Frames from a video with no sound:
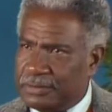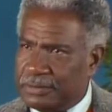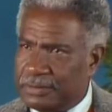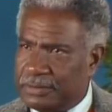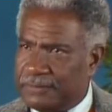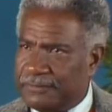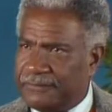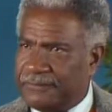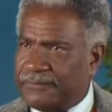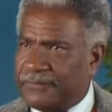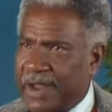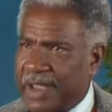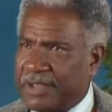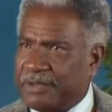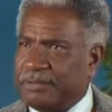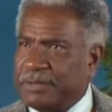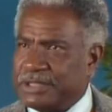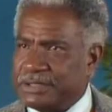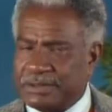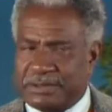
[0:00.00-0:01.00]

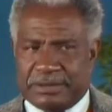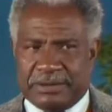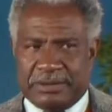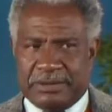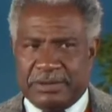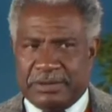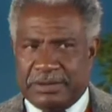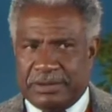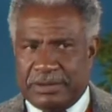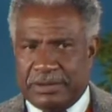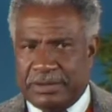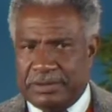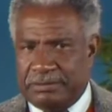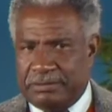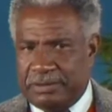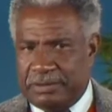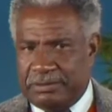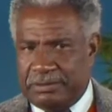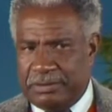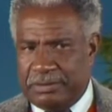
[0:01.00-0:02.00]
fragments. The, the,
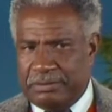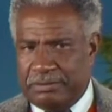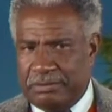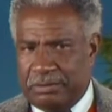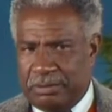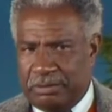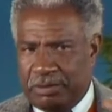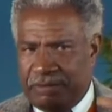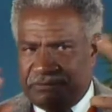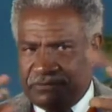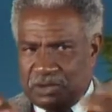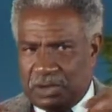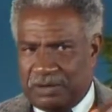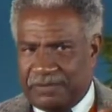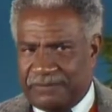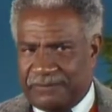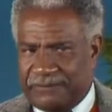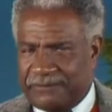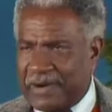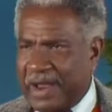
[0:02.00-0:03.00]
the, we've sort
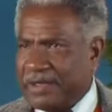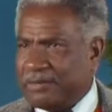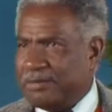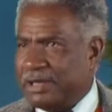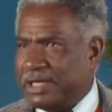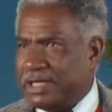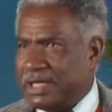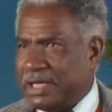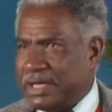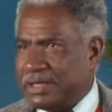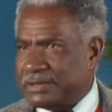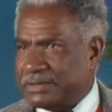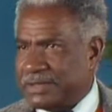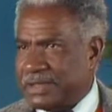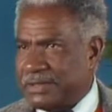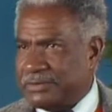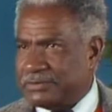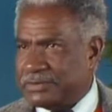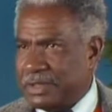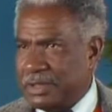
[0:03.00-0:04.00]
of fragmented
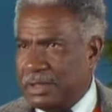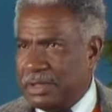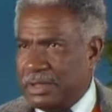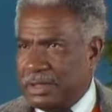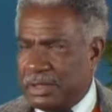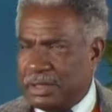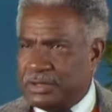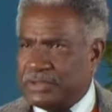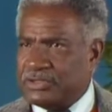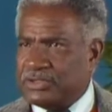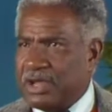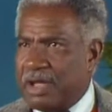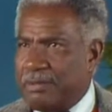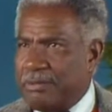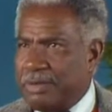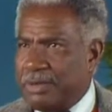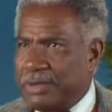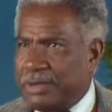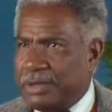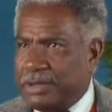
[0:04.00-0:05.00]
ourselves. The
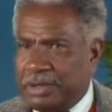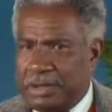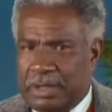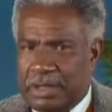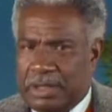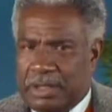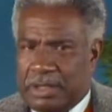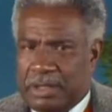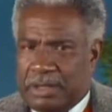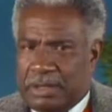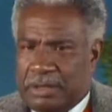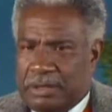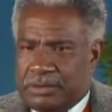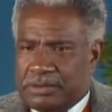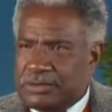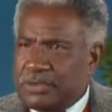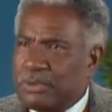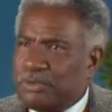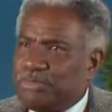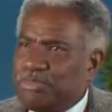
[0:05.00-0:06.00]
Schomburg
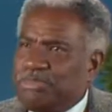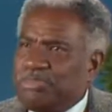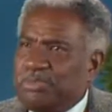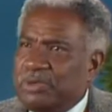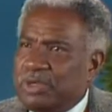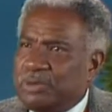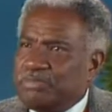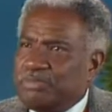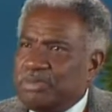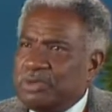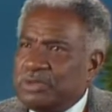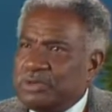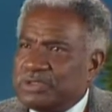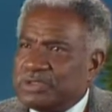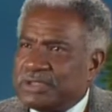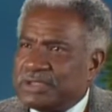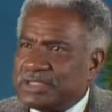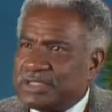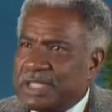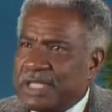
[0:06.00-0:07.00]
sort of it pulls
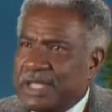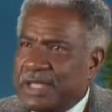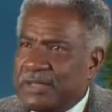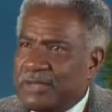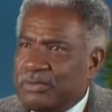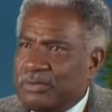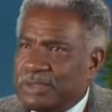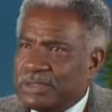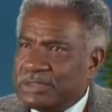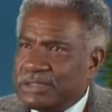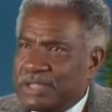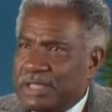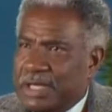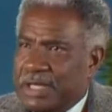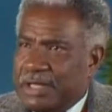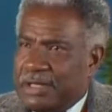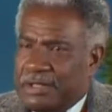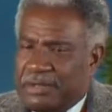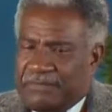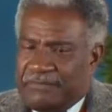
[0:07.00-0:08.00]
us together once
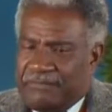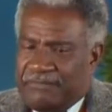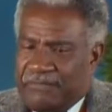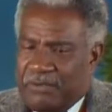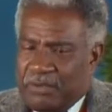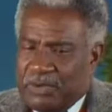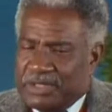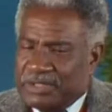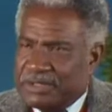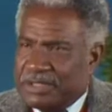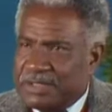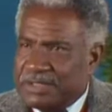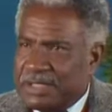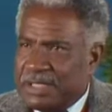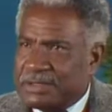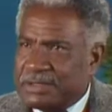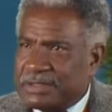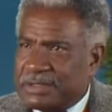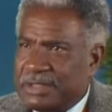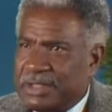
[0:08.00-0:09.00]
again. It focuses
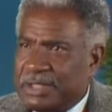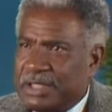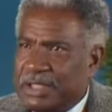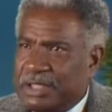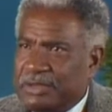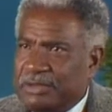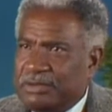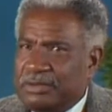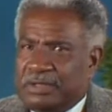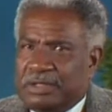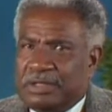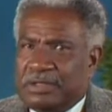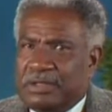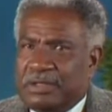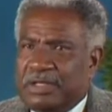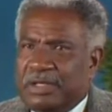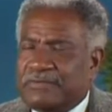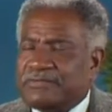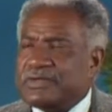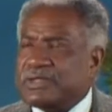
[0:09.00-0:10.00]
us. It
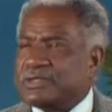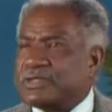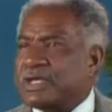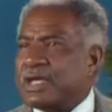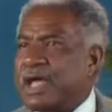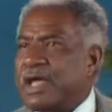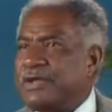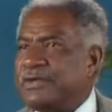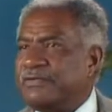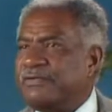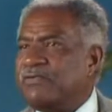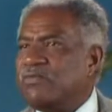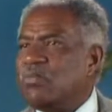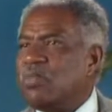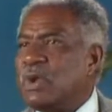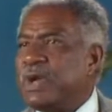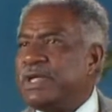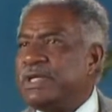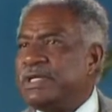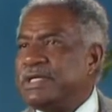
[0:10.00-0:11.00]
gives us a kind of
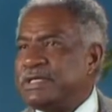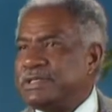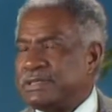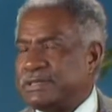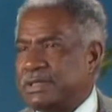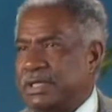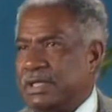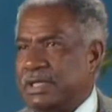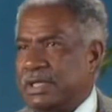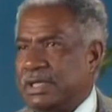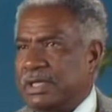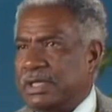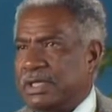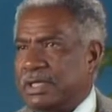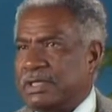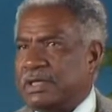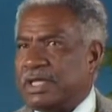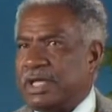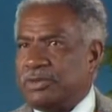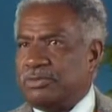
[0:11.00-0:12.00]
oneness
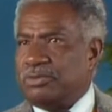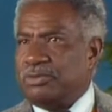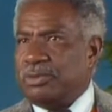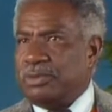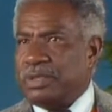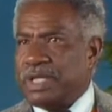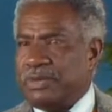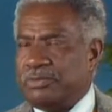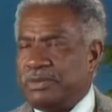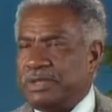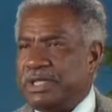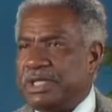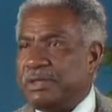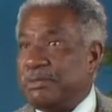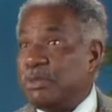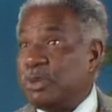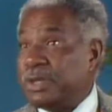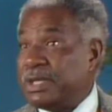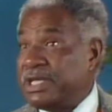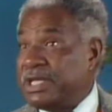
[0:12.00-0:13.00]
that that we need
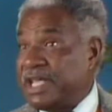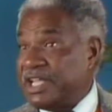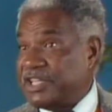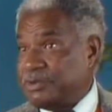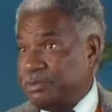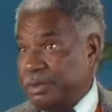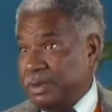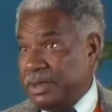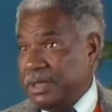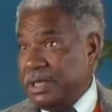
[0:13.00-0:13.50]
more desperately